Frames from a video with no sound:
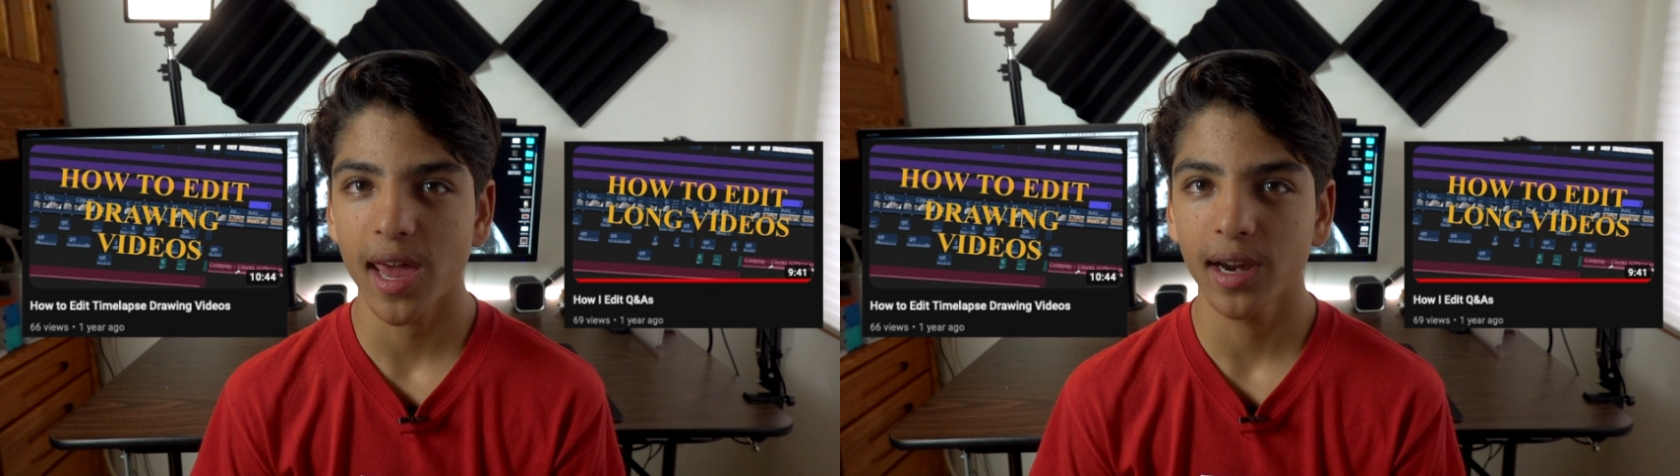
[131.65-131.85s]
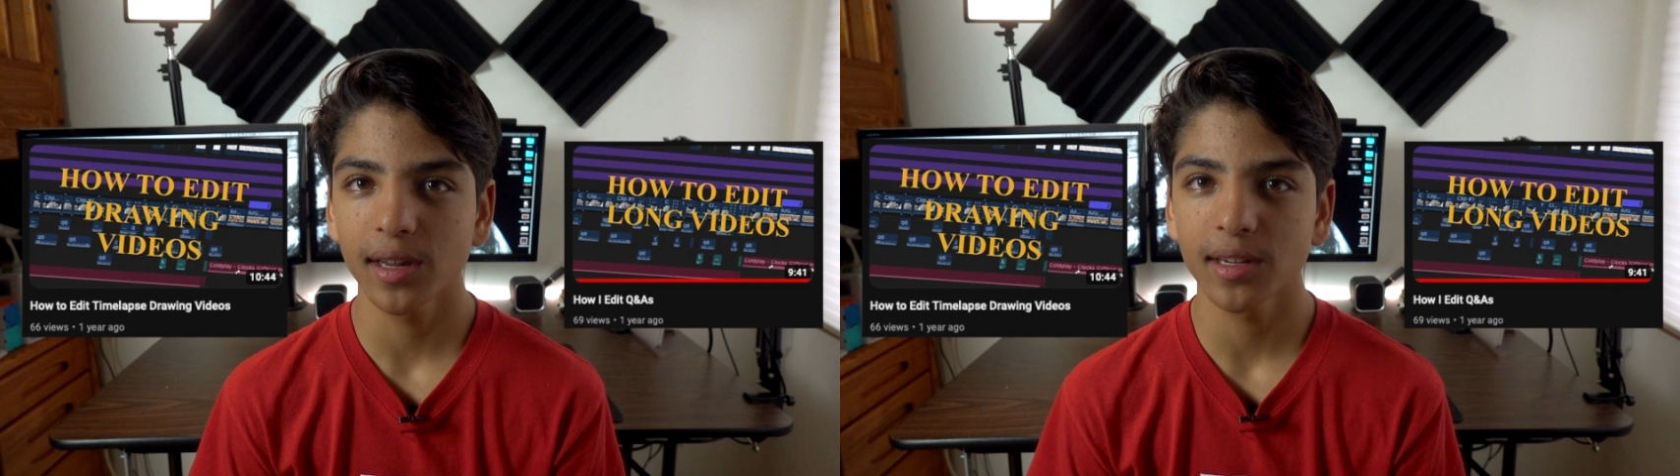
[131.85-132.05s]

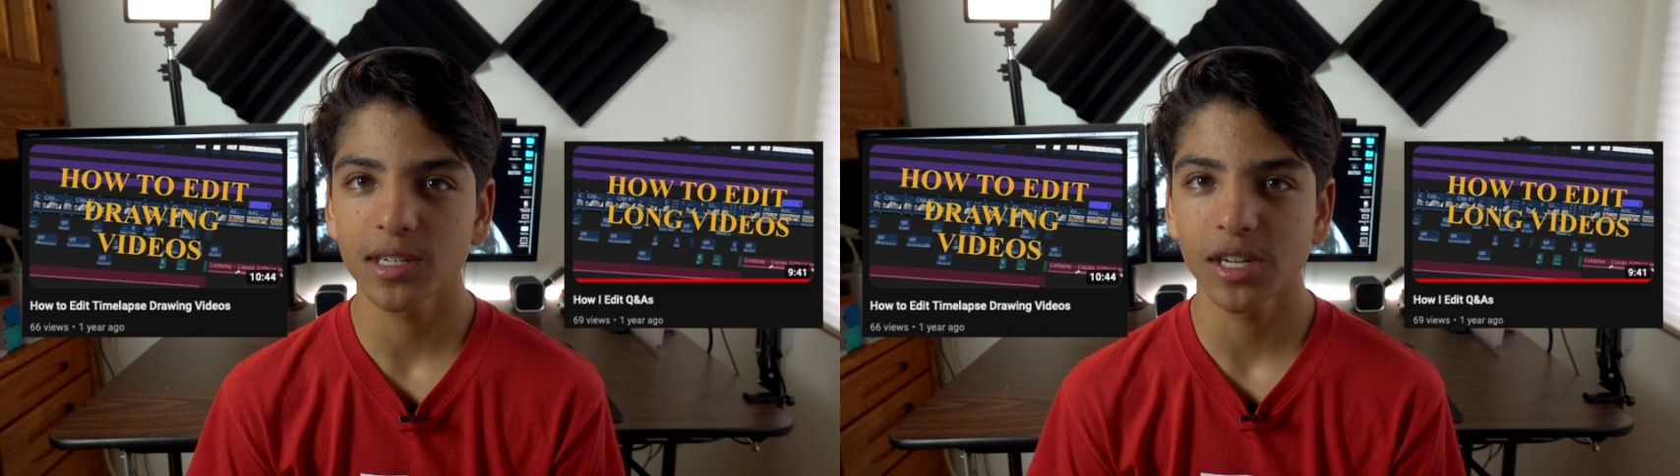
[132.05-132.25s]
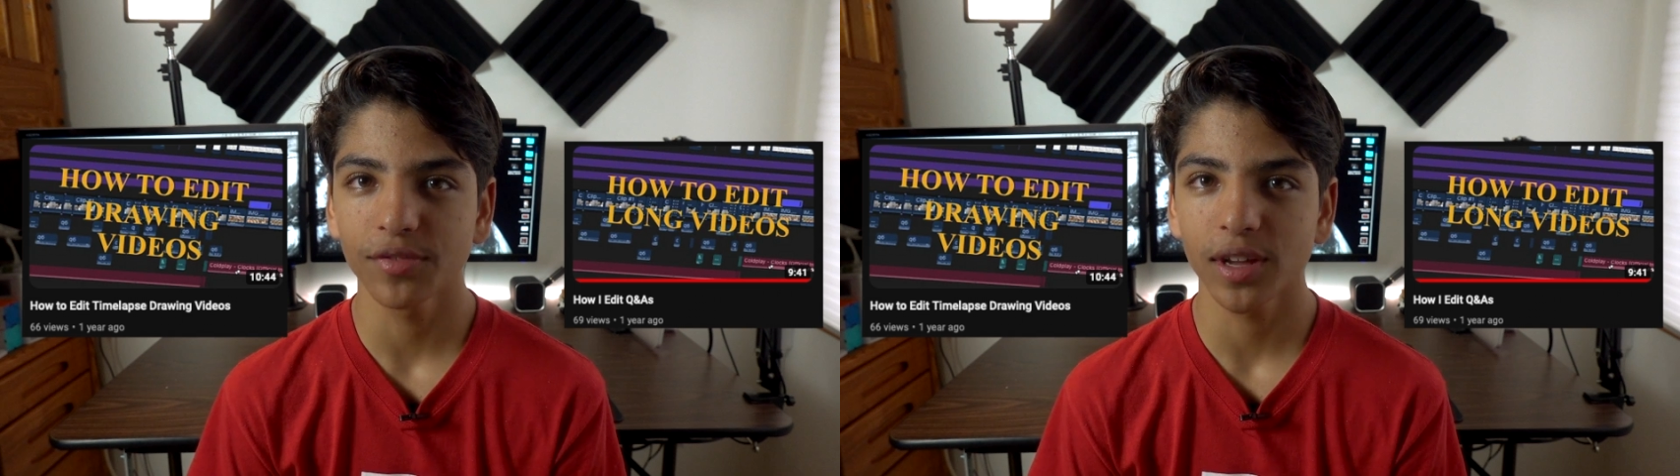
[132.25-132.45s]
editing and
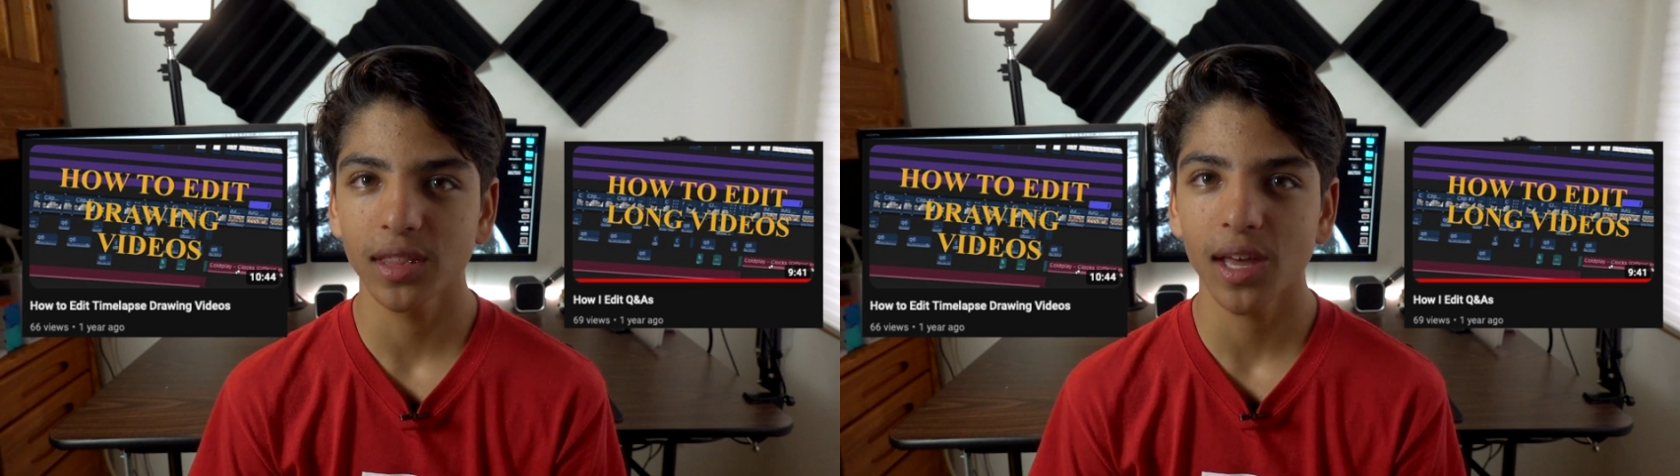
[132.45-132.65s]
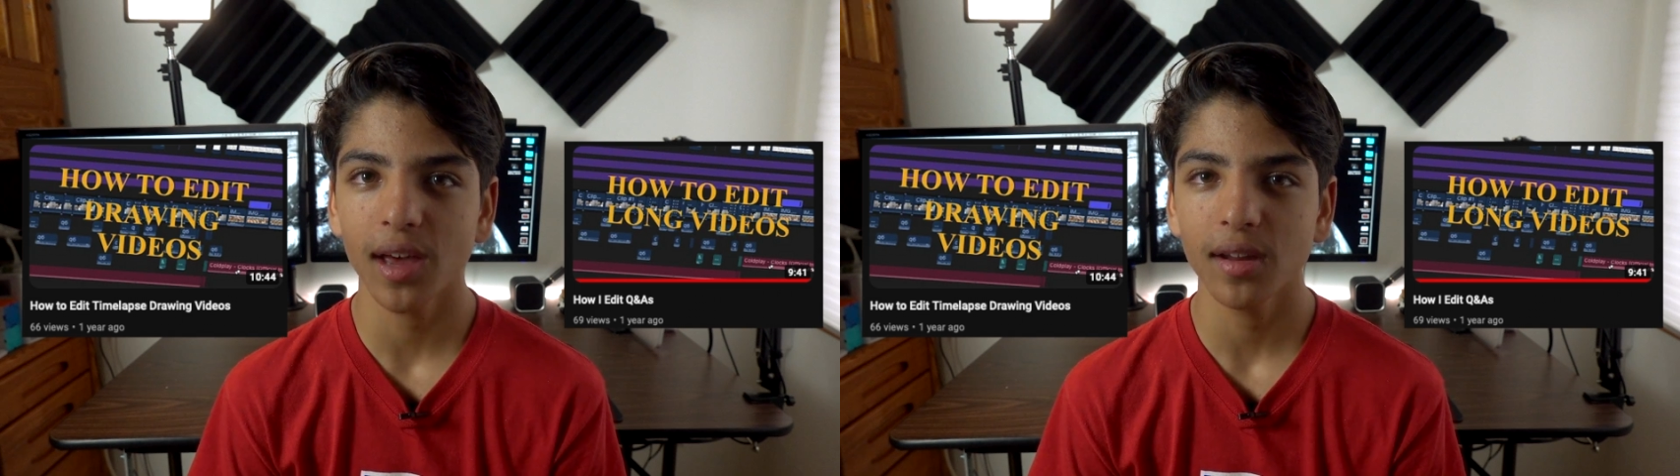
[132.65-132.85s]
stuff like
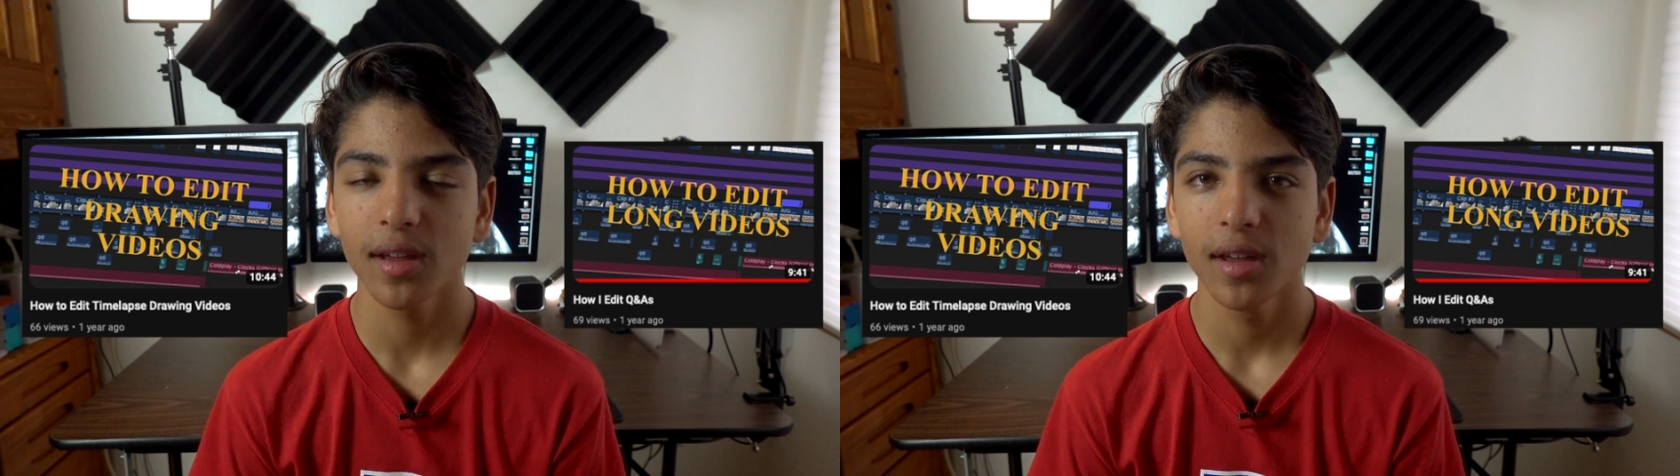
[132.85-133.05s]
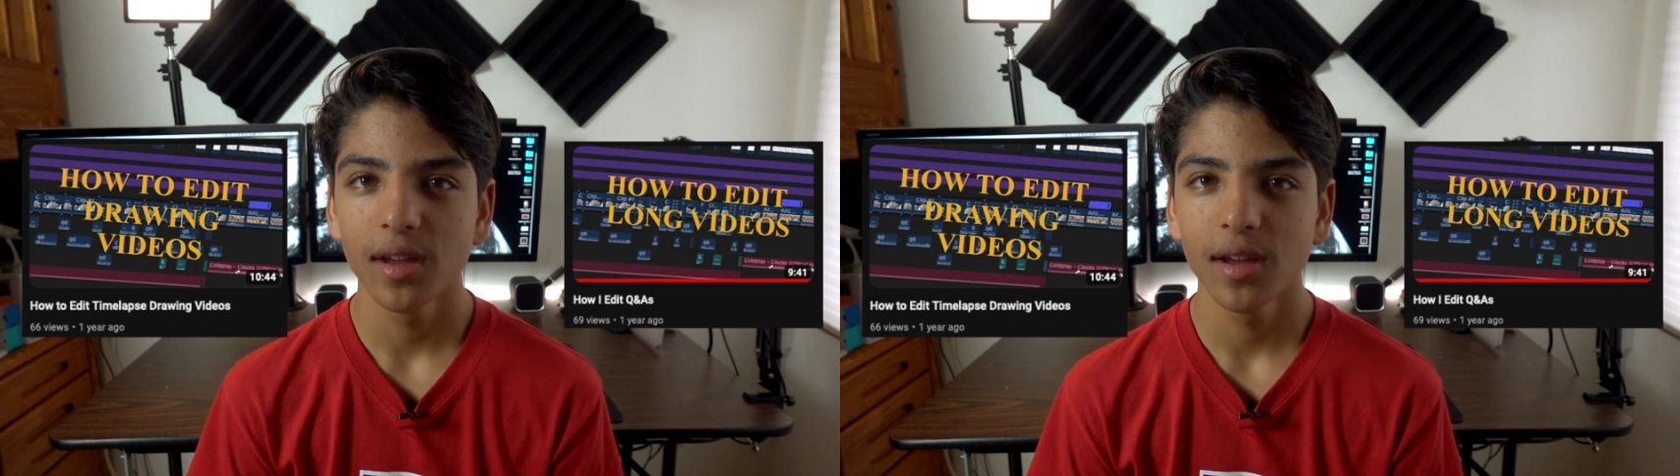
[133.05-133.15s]
that,